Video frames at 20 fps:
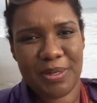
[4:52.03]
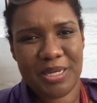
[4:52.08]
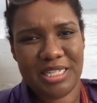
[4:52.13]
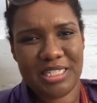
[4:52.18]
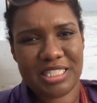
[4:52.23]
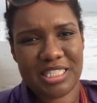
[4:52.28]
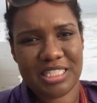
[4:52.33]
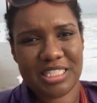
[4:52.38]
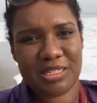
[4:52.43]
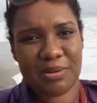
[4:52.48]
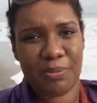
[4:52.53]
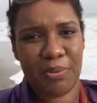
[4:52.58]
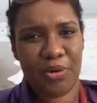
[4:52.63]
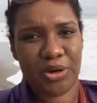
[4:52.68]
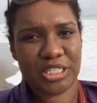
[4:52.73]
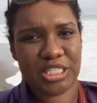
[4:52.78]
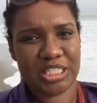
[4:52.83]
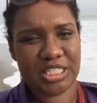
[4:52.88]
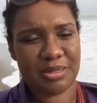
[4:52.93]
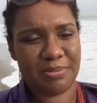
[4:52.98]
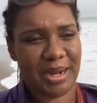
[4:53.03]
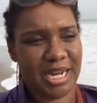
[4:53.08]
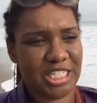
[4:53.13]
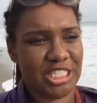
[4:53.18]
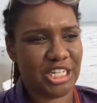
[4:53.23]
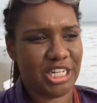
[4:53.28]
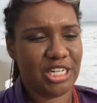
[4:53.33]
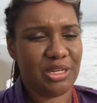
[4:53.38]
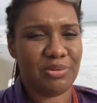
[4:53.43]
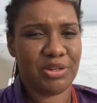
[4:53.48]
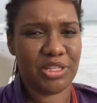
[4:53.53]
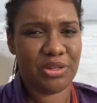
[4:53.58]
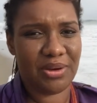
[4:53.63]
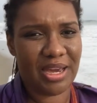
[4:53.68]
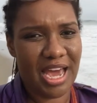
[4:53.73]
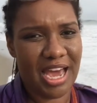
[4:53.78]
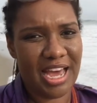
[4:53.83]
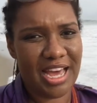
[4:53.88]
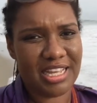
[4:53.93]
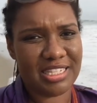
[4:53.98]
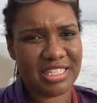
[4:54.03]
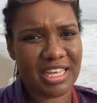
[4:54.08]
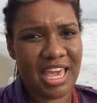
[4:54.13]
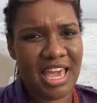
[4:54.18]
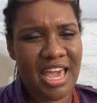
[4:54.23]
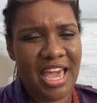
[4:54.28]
pieces and portions of my journey with you guys.